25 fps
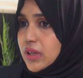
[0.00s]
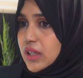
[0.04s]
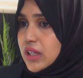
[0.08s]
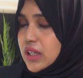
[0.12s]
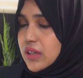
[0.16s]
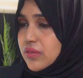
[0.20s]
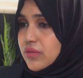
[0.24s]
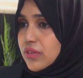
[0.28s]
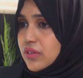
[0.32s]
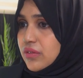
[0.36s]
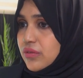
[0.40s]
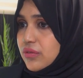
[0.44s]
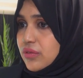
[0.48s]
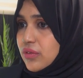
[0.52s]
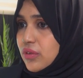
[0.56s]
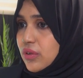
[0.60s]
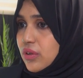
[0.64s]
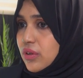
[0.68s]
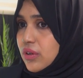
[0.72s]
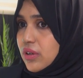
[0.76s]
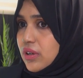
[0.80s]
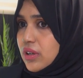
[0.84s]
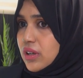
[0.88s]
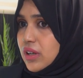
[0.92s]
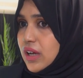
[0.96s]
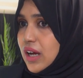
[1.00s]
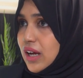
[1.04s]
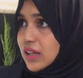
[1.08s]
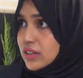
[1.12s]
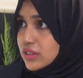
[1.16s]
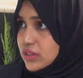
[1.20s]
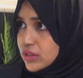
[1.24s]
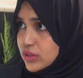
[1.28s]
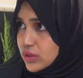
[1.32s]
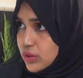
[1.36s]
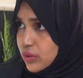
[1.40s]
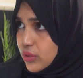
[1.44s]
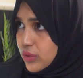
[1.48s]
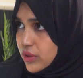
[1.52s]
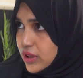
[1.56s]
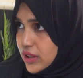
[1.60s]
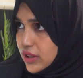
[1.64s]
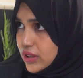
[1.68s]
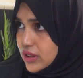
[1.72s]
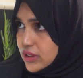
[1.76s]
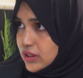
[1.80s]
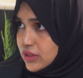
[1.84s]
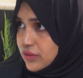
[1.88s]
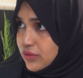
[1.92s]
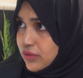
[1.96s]
Even for asset
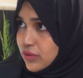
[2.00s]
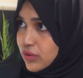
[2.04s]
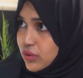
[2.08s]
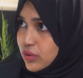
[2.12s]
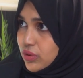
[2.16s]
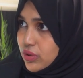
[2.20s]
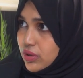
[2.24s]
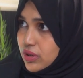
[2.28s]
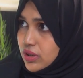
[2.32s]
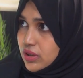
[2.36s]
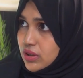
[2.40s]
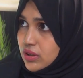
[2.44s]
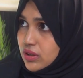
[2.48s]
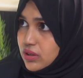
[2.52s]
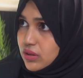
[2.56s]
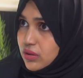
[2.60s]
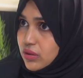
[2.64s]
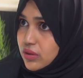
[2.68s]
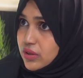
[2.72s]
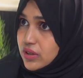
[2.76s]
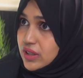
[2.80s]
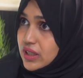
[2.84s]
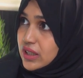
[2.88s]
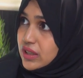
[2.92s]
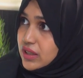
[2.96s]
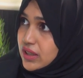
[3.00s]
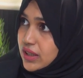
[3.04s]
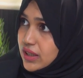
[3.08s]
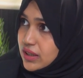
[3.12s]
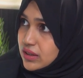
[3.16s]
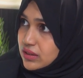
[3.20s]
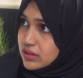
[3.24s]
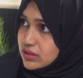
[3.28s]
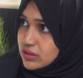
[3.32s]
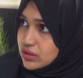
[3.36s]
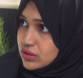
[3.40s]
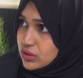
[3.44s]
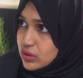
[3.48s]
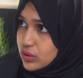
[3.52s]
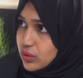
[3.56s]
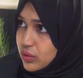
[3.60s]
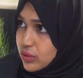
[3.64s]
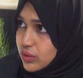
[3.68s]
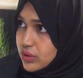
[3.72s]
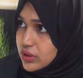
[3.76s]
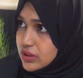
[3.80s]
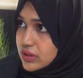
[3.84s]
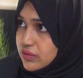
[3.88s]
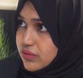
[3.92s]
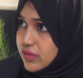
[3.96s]
owners or retail
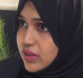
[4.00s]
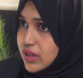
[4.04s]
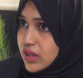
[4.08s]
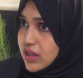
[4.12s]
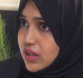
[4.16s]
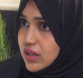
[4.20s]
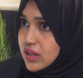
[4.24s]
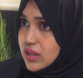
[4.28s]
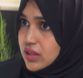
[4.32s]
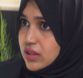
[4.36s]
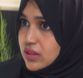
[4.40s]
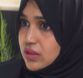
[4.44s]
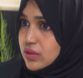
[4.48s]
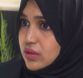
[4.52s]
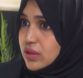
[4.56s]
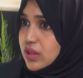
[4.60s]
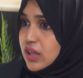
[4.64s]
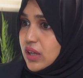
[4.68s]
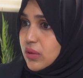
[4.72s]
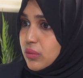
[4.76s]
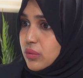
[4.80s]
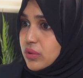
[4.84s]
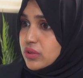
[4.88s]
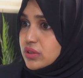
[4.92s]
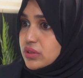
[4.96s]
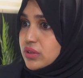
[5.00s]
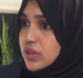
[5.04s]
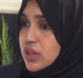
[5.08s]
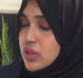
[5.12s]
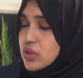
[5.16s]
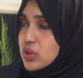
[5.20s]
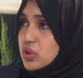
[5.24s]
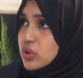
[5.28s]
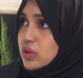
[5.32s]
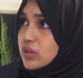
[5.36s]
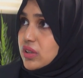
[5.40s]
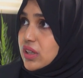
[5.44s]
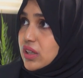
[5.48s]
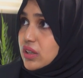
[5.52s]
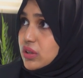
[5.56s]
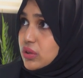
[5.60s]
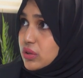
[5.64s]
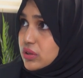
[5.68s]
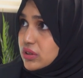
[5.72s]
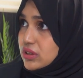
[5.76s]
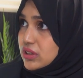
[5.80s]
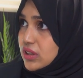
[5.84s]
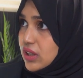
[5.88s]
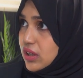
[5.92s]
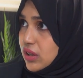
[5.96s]
stores where they want to ensure their
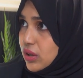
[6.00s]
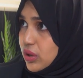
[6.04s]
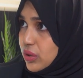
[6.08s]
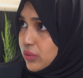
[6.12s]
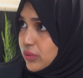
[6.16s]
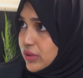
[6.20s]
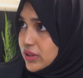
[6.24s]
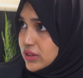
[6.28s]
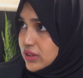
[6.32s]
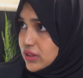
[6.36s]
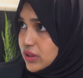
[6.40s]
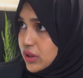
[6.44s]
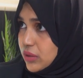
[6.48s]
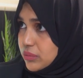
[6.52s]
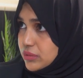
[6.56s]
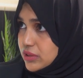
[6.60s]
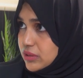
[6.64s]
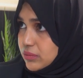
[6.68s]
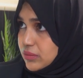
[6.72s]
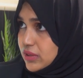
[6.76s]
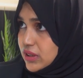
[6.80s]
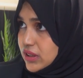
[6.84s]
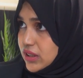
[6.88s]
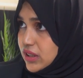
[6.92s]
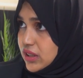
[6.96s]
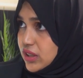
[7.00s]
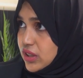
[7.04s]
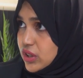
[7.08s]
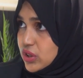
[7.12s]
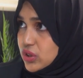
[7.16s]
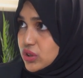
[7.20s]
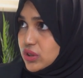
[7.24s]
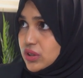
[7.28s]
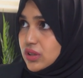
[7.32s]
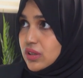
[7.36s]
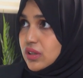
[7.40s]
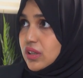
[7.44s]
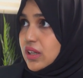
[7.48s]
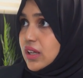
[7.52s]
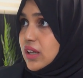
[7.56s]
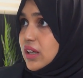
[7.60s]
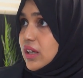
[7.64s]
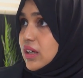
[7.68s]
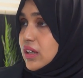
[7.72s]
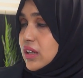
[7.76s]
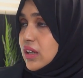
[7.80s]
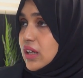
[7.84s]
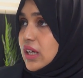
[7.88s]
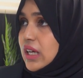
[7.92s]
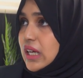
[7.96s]
goods are always in optimal condition,
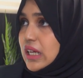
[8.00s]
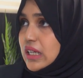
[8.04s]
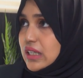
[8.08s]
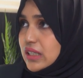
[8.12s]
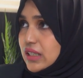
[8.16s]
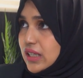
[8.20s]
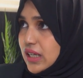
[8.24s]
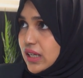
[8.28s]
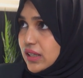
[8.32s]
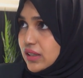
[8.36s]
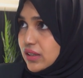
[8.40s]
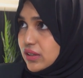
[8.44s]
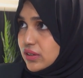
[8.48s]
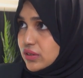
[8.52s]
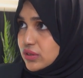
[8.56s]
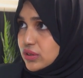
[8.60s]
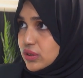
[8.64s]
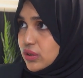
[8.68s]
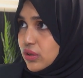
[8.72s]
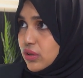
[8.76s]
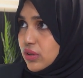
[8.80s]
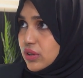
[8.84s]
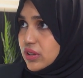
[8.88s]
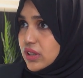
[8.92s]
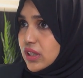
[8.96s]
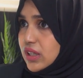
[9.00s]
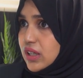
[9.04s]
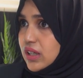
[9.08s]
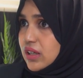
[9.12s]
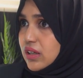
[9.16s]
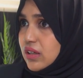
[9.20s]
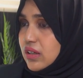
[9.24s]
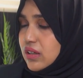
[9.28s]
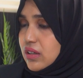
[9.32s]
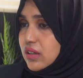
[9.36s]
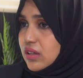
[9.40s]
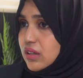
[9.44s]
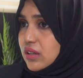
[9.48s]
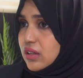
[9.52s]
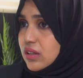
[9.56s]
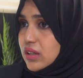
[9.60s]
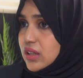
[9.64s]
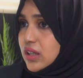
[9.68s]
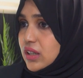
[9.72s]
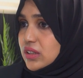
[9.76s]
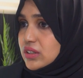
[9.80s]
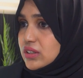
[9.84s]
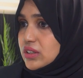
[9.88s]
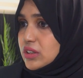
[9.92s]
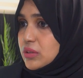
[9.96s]
their tenants or their
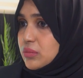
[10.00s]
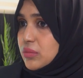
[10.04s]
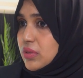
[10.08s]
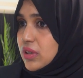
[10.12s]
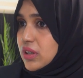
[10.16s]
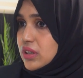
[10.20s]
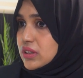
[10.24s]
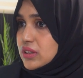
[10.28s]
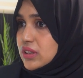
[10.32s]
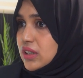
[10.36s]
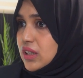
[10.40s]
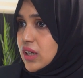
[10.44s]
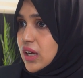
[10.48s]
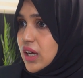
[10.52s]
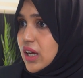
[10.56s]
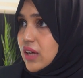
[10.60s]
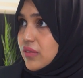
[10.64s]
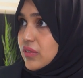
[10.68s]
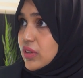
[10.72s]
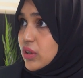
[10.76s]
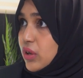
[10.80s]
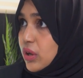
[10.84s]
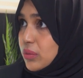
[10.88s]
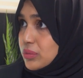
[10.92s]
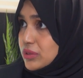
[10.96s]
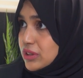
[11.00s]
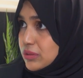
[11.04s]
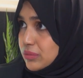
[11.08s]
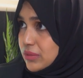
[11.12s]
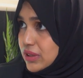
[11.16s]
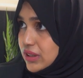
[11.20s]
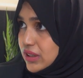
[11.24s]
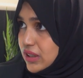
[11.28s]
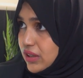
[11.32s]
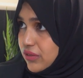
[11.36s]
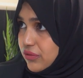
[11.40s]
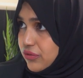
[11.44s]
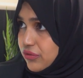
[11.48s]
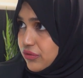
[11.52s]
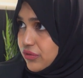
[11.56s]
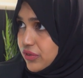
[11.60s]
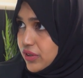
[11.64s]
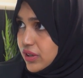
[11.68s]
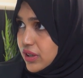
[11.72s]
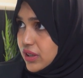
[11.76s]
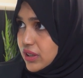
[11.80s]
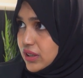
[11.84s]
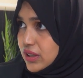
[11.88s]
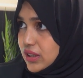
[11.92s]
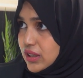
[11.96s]
customers are having optimal
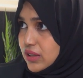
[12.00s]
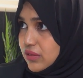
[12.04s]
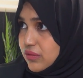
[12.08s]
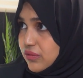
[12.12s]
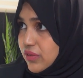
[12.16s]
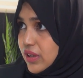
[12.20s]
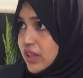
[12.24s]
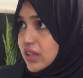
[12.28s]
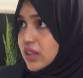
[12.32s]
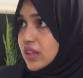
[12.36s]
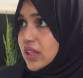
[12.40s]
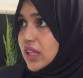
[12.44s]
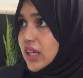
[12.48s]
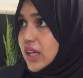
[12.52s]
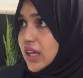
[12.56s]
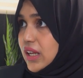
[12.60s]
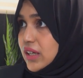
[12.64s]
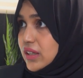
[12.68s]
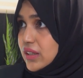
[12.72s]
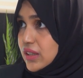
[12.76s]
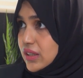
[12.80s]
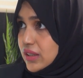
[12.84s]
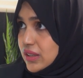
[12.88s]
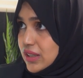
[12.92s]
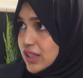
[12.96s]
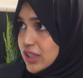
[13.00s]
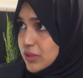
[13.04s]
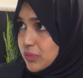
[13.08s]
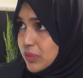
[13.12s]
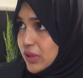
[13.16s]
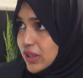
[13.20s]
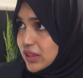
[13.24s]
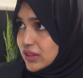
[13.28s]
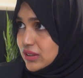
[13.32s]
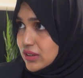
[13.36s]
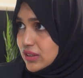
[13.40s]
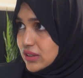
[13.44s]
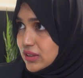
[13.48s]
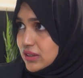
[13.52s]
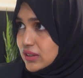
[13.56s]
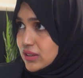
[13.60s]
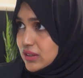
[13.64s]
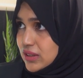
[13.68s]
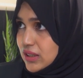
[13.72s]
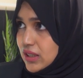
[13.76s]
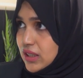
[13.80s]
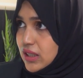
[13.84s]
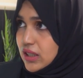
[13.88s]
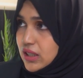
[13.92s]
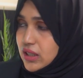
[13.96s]
comfort when they enter these
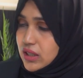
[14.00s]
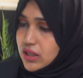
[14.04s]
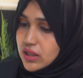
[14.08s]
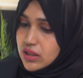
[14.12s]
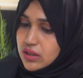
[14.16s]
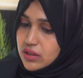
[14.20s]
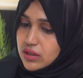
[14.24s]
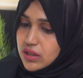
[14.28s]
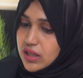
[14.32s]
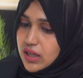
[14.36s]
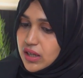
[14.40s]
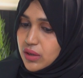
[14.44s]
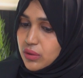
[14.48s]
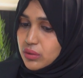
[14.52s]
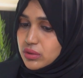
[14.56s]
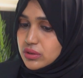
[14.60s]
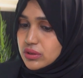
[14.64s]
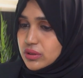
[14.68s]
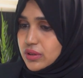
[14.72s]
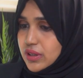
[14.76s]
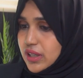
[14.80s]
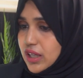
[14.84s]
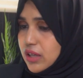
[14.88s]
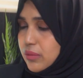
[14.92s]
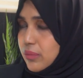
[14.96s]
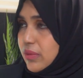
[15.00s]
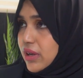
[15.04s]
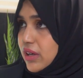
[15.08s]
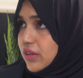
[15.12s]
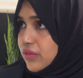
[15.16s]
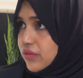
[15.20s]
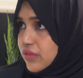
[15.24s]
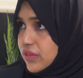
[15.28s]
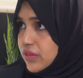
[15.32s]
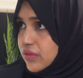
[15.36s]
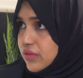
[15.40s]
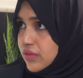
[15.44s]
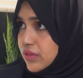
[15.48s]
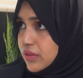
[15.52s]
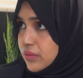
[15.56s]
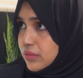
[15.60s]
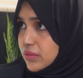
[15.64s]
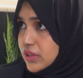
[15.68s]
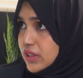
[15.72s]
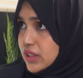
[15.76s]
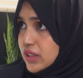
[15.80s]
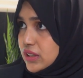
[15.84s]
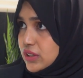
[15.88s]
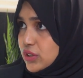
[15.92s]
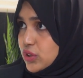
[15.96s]
spaces, they also can benefit
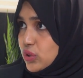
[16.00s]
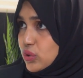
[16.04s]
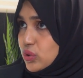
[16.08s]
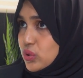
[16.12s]
from this.